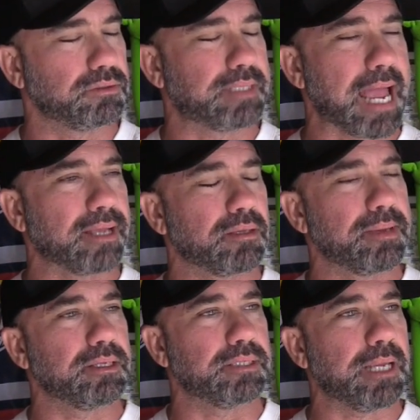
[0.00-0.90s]
tagged them
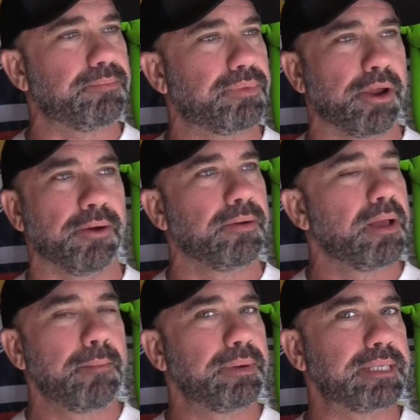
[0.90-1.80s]
in deep there,
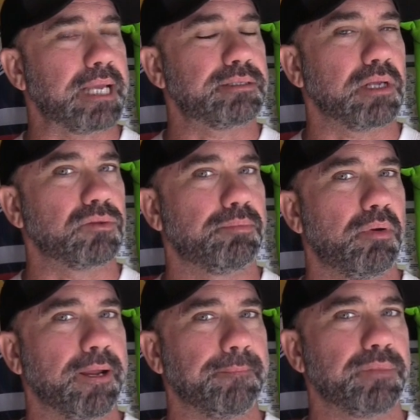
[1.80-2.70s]
but that's not the
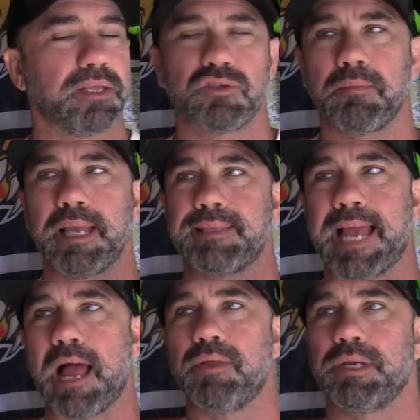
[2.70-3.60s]
point. It's a
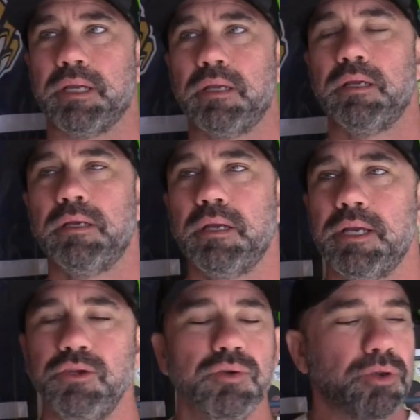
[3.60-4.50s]
mentality.
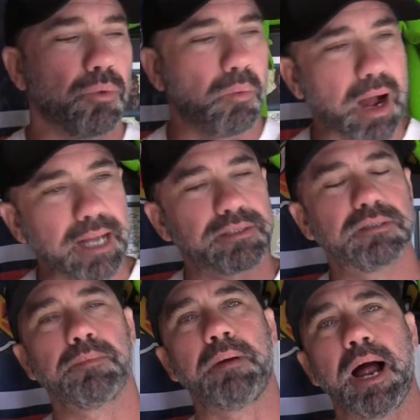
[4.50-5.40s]
You can watch
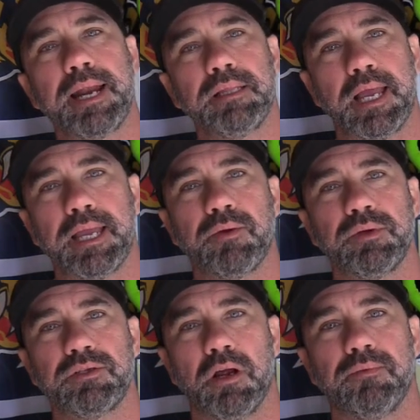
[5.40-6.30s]
the body
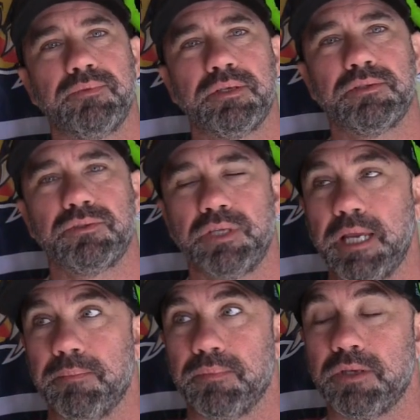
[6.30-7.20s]
language of this
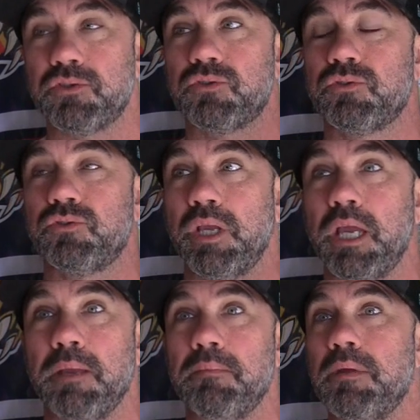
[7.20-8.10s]
team. This
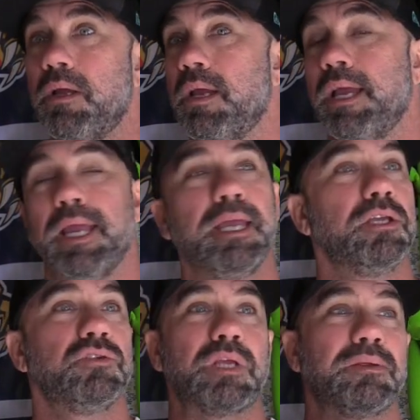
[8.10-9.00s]
team
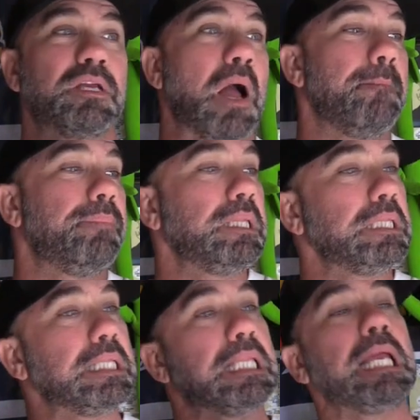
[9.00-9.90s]
is
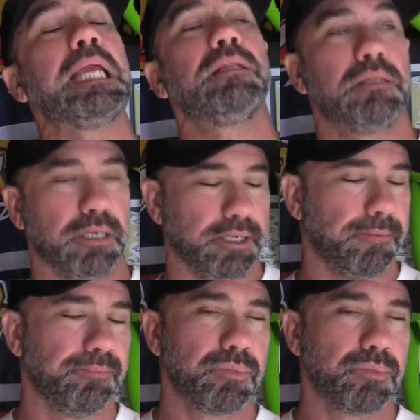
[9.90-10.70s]
completely